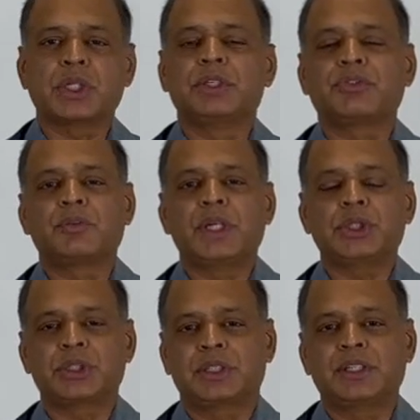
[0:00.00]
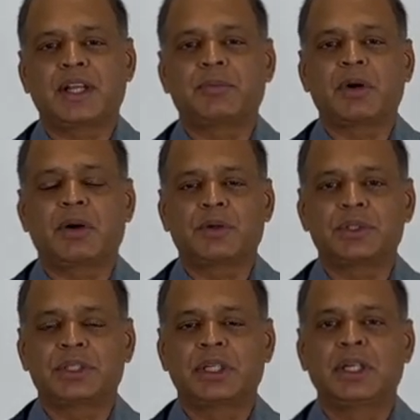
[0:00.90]
information
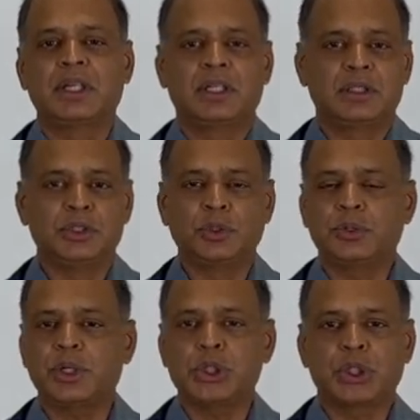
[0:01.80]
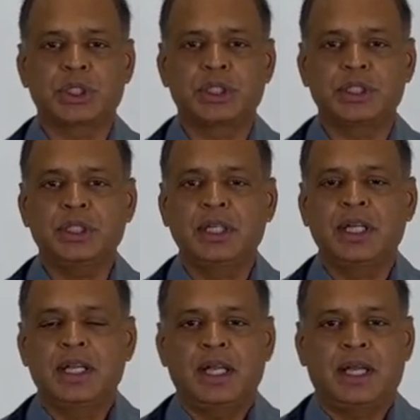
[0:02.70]
about nutrition
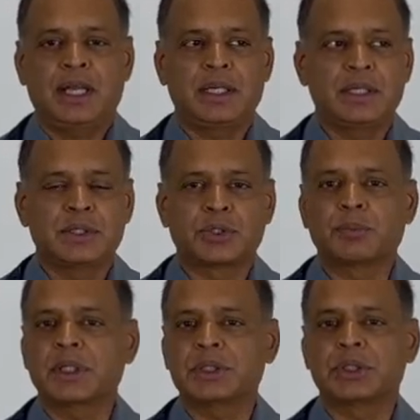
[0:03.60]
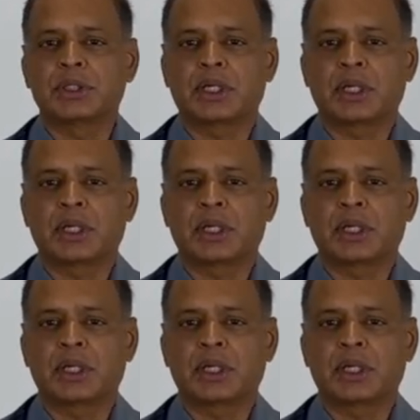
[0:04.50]
and so much